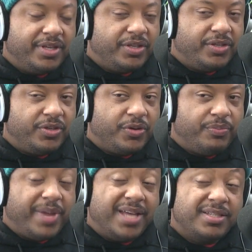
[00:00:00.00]
your
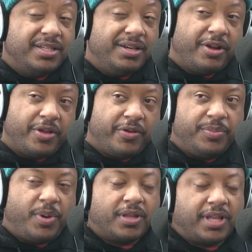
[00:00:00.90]
best scenario at a
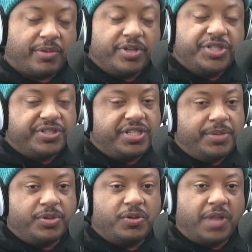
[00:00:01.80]
party. Like, what's your
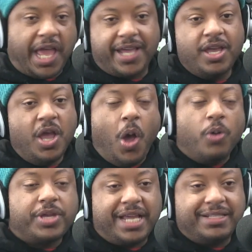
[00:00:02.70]
typical, like,
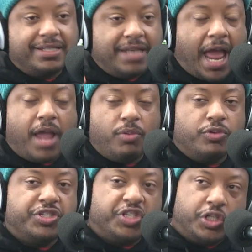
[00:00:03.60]
okay, tonight
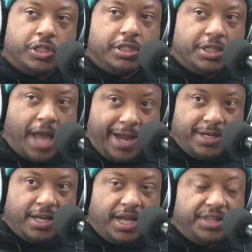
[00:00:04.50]
was a good night,
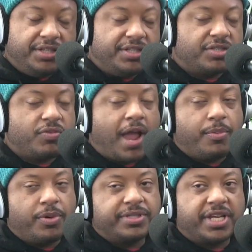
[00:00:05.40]
and then describe
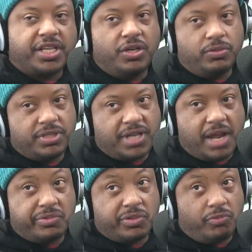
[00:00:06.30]
where it's like, yo,
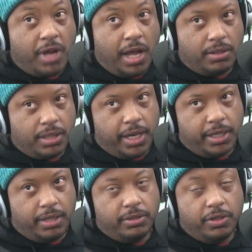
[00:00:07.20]
tonight was a wild night.
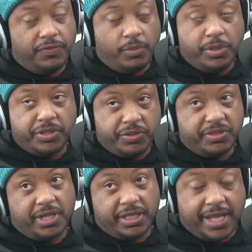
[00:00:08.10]
I don't know if I'm gonna do
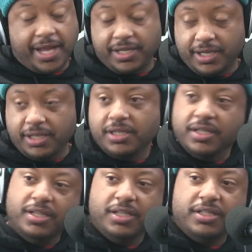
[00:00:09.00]
it like that
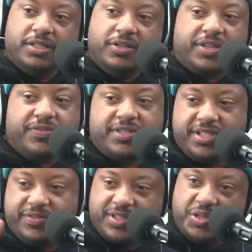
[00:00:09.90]
again. Give
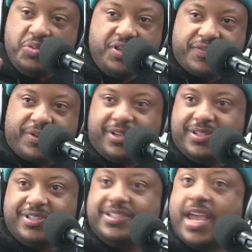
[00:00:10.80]
us two different.
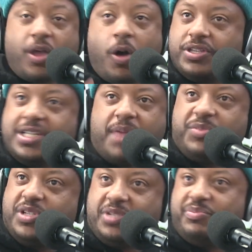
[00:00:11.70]
Take all the time
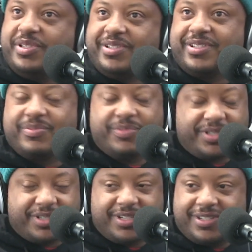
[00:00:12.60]
you need, please.
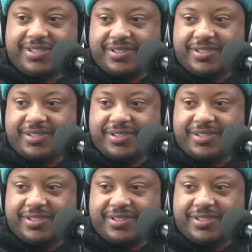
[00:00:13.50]
Just tell us.